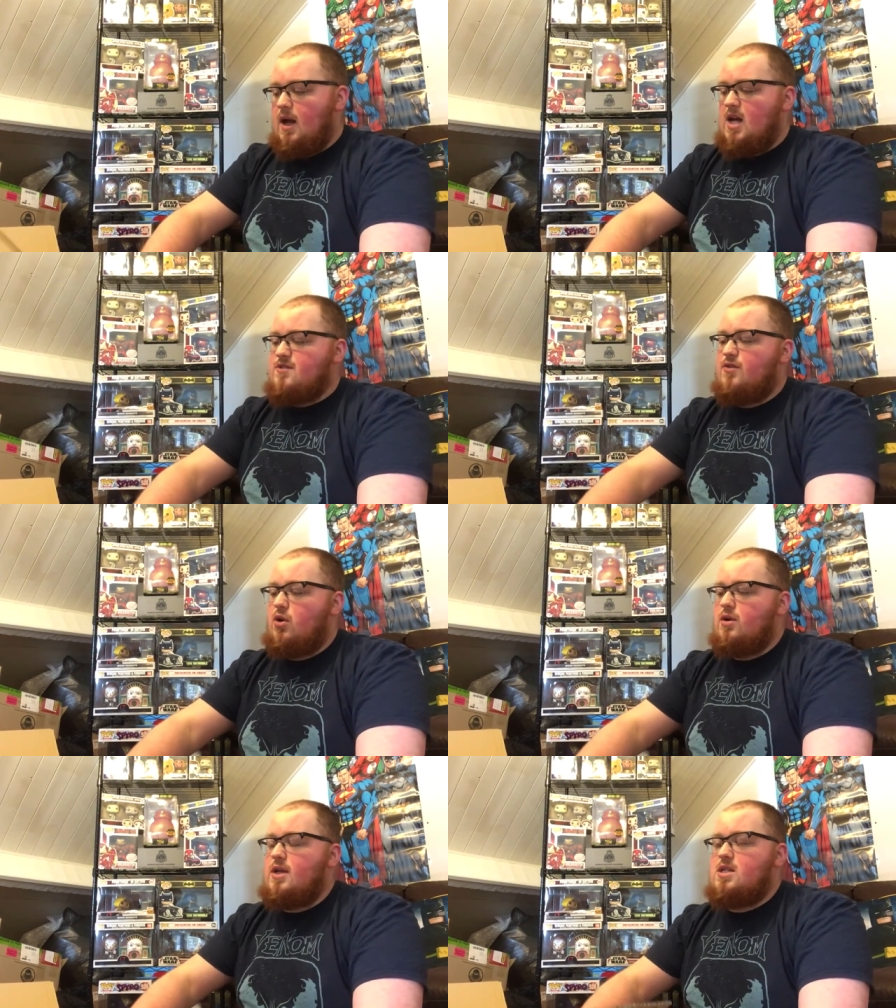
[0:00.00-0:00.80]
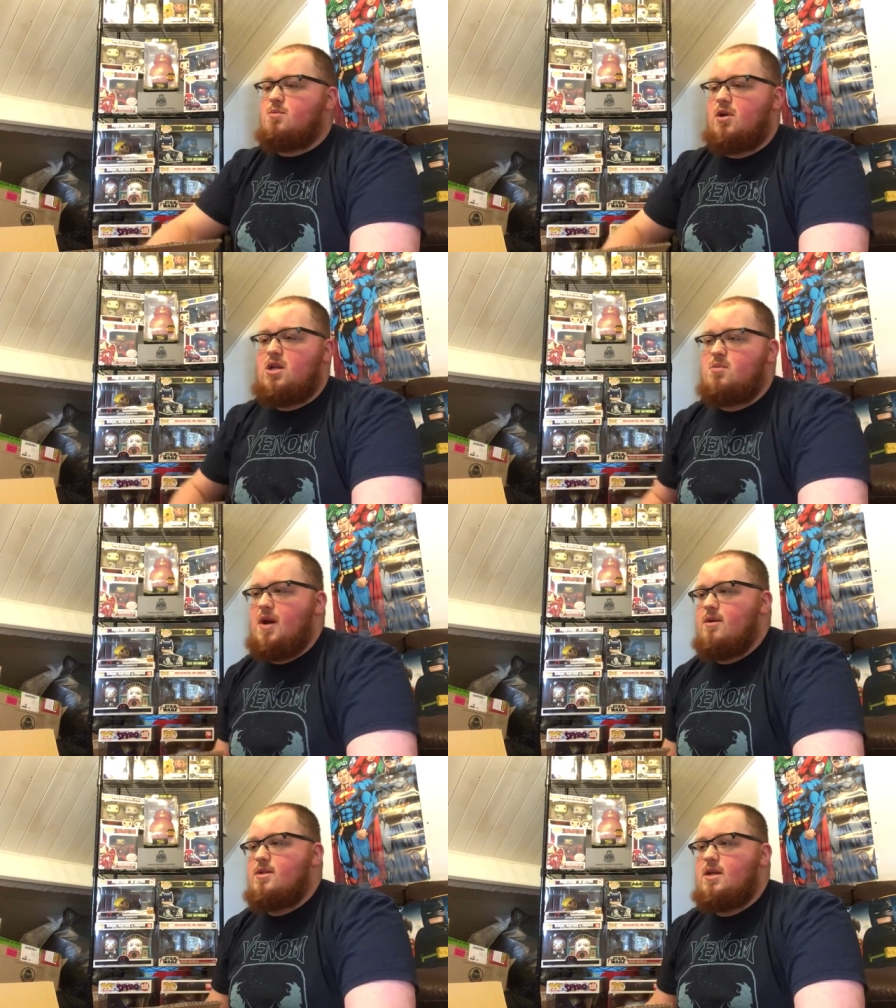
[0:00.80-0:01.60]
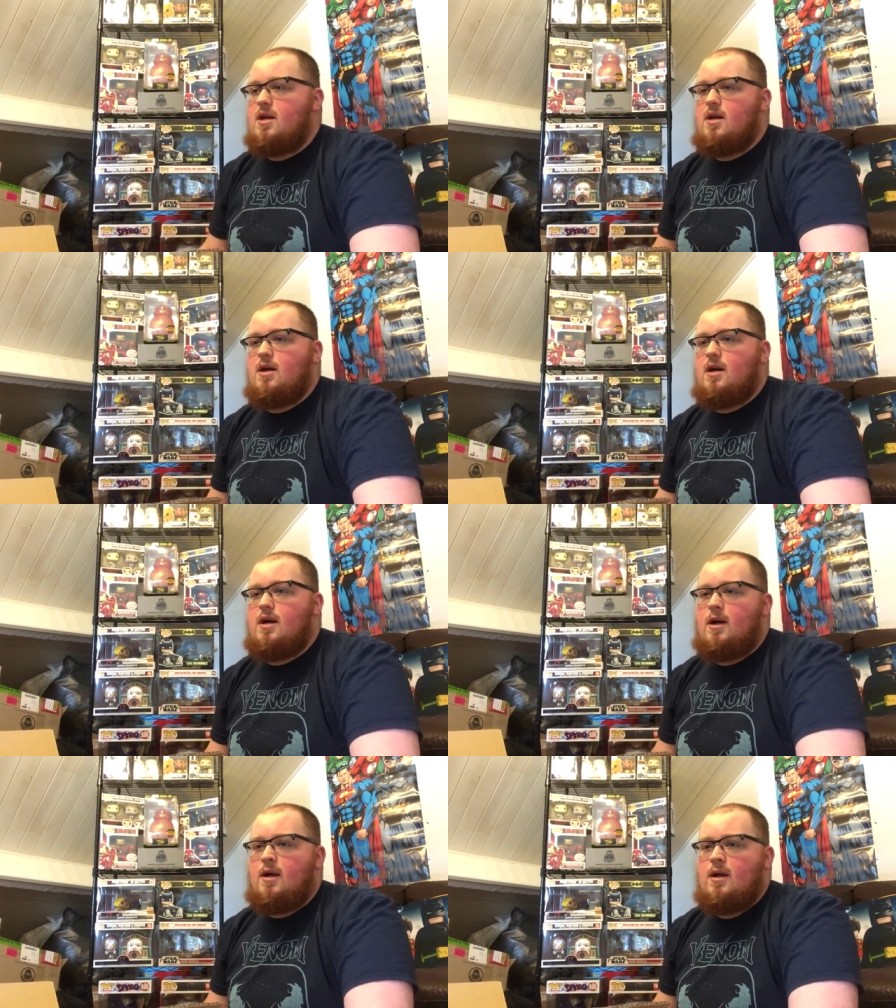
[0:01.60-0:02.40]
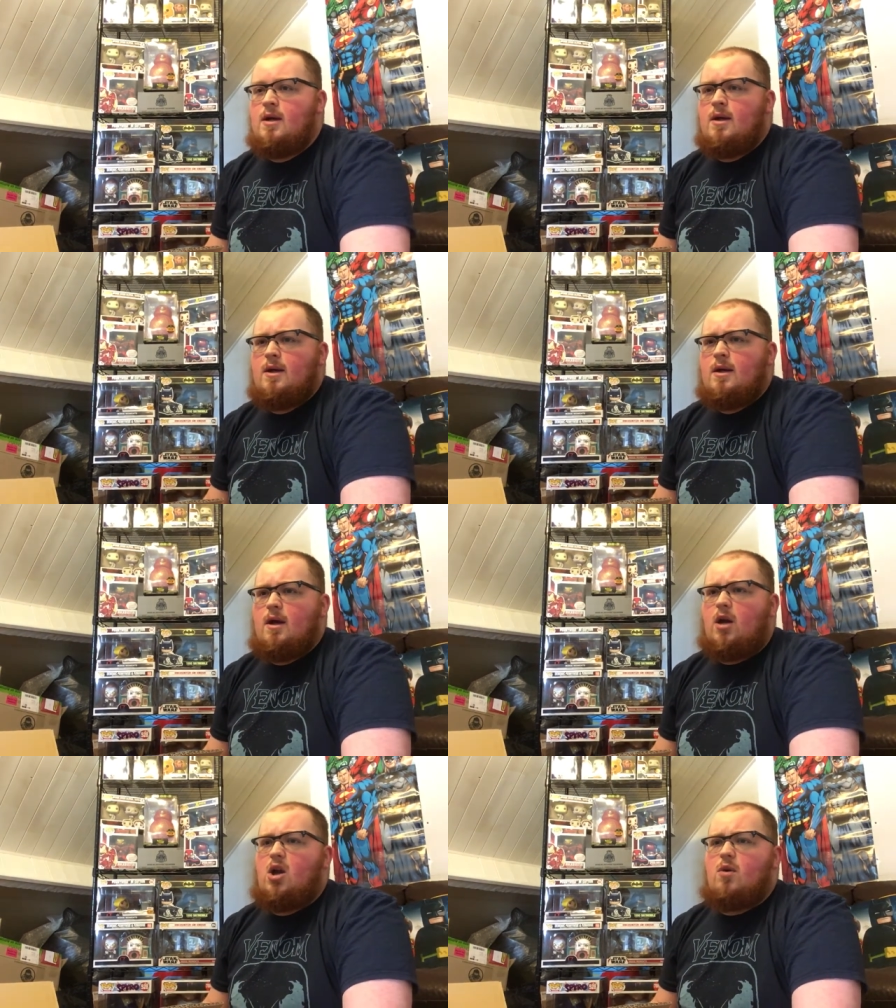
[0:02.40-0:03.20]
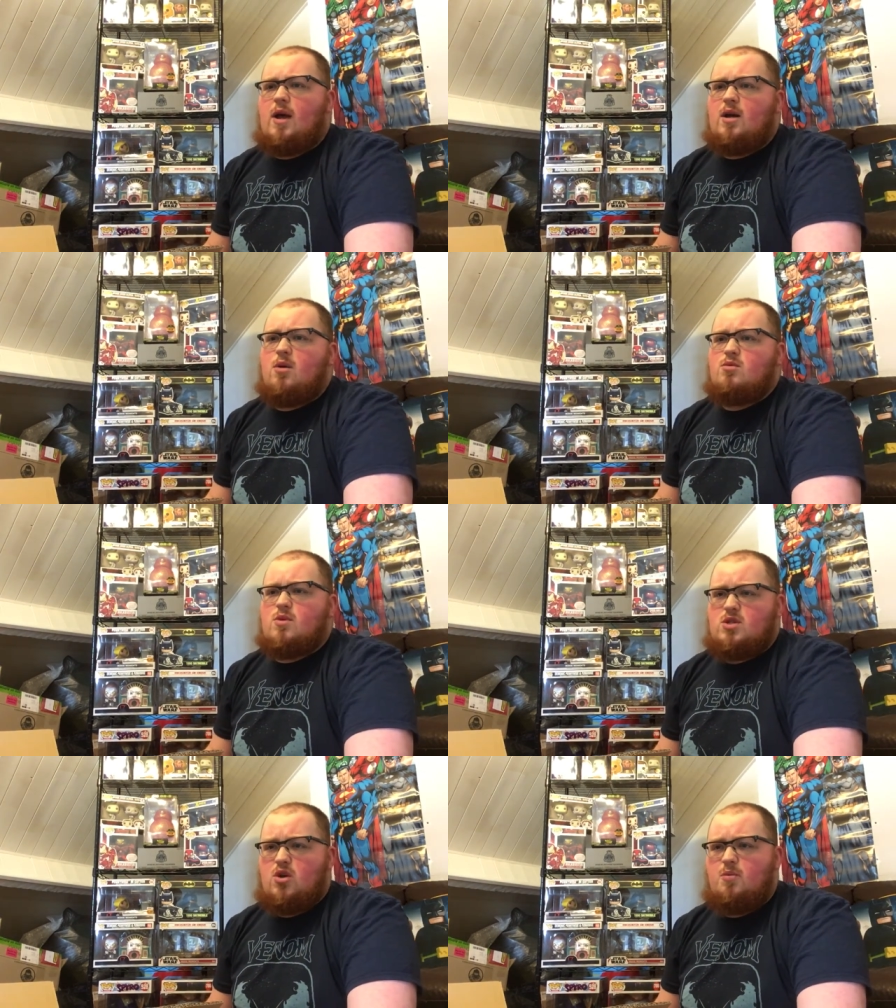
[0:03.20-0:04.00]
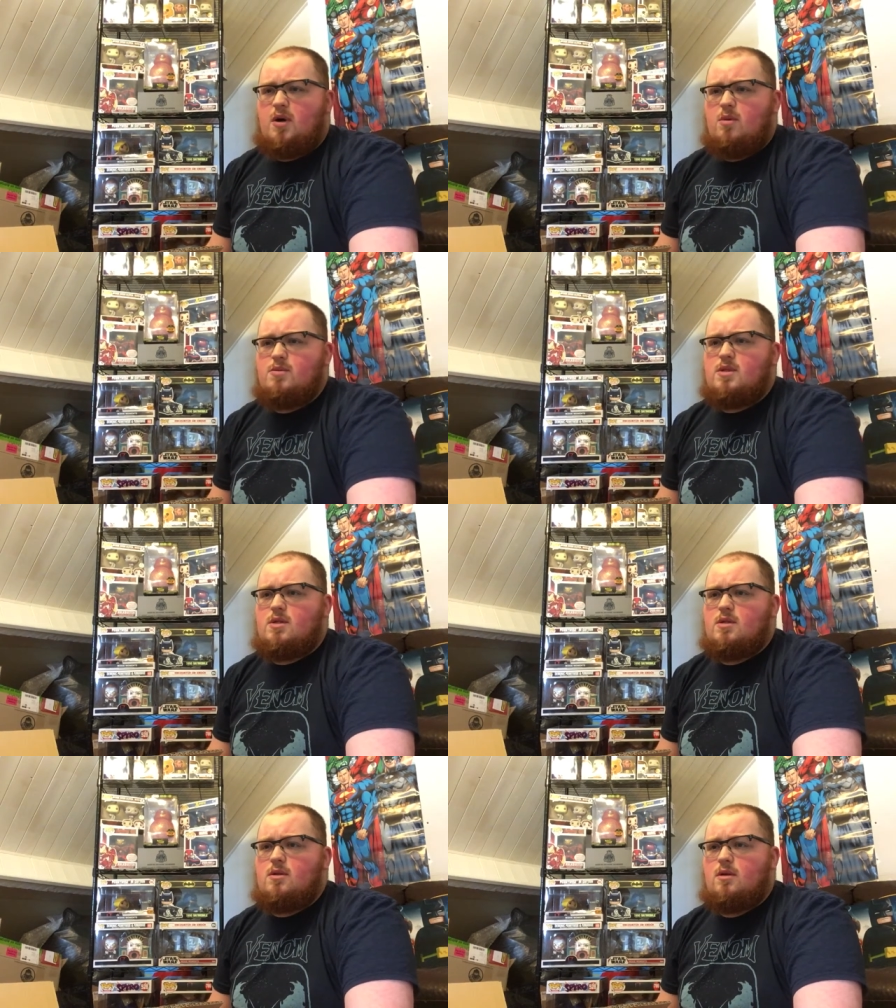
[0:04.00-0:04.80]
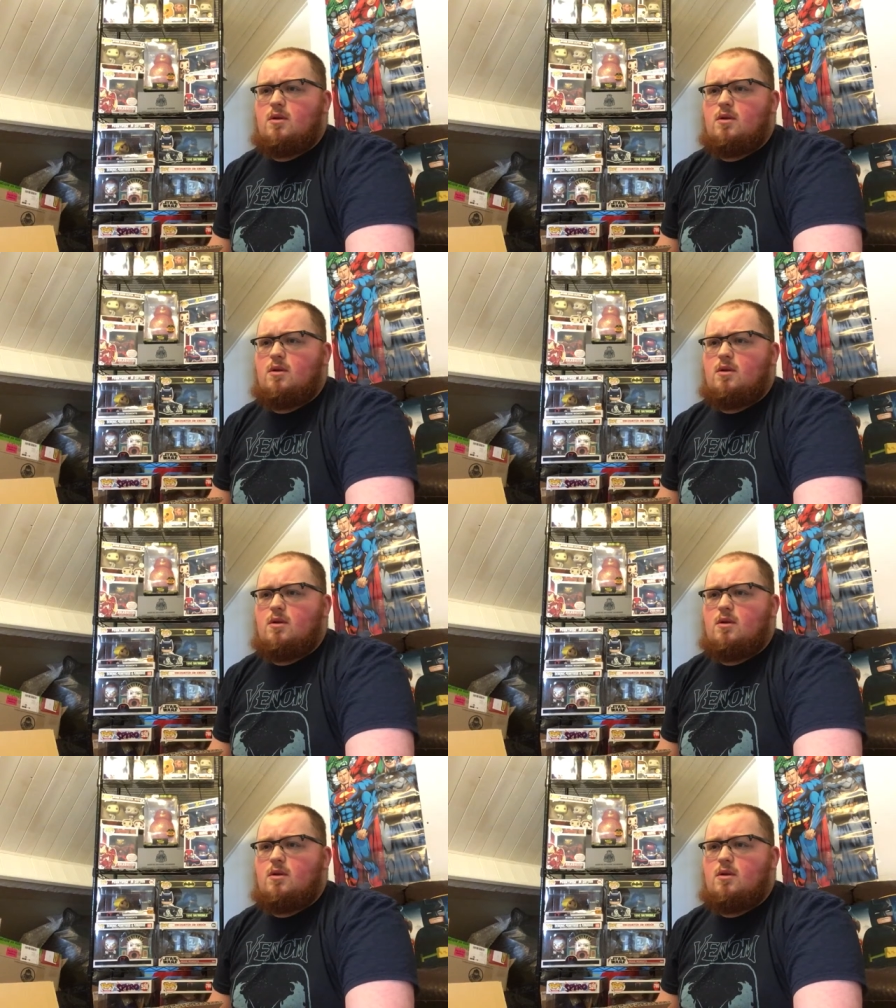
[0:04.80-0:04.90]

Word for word: As for the Smuggler's Bounty, uh, I know that comes with two pops.